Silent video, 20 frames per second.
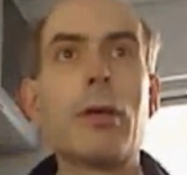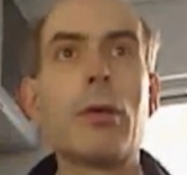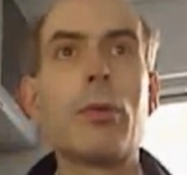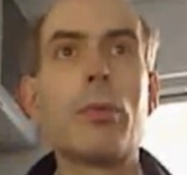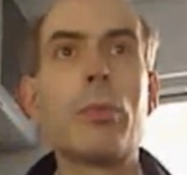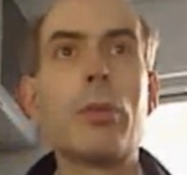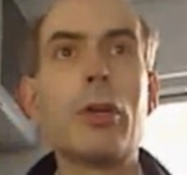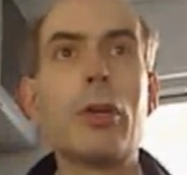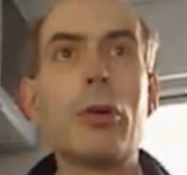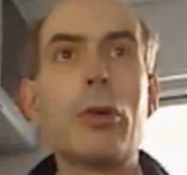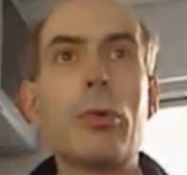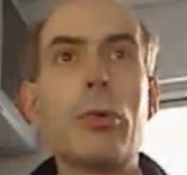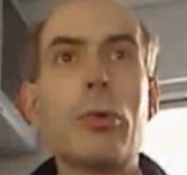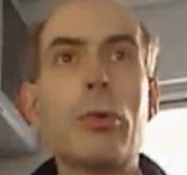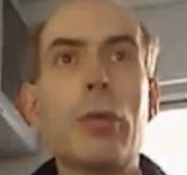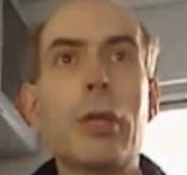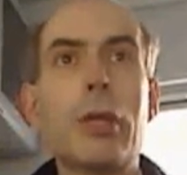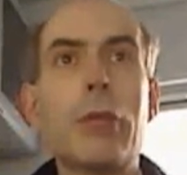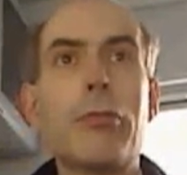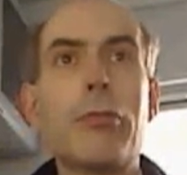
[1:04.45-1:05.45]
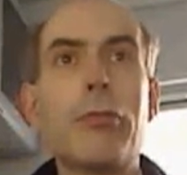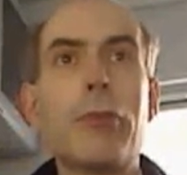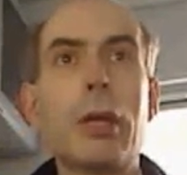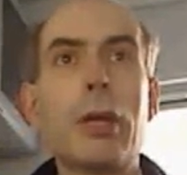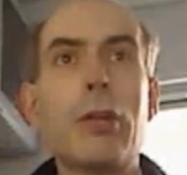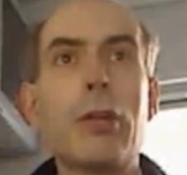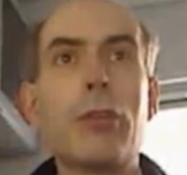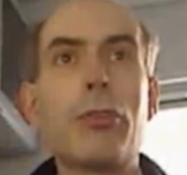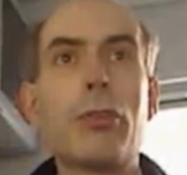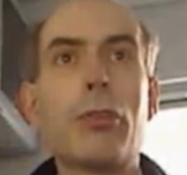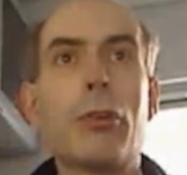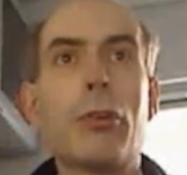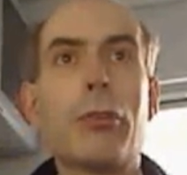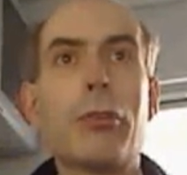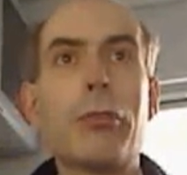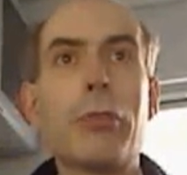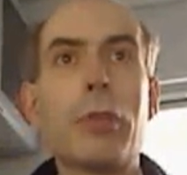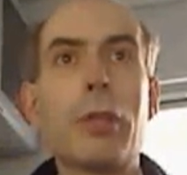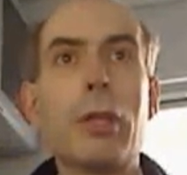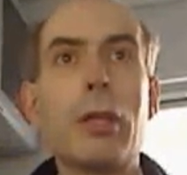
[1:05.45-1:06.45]
We know the phase
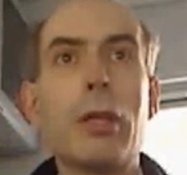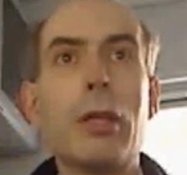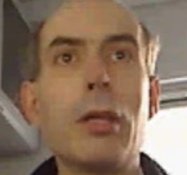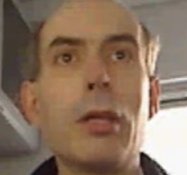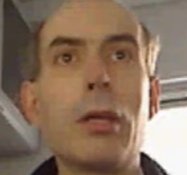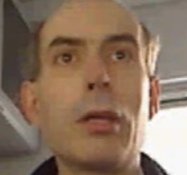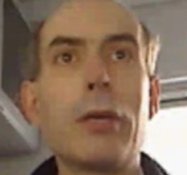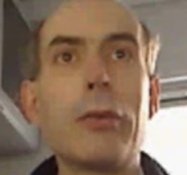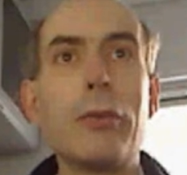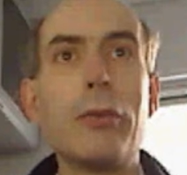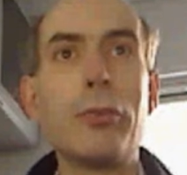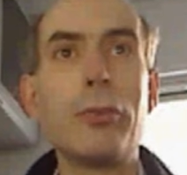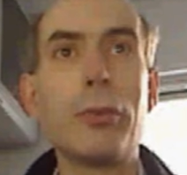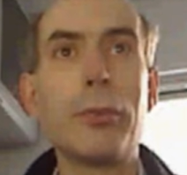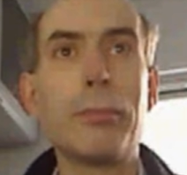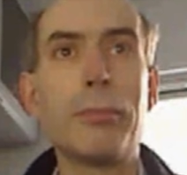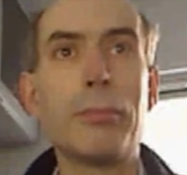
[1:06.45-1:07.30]
of the current,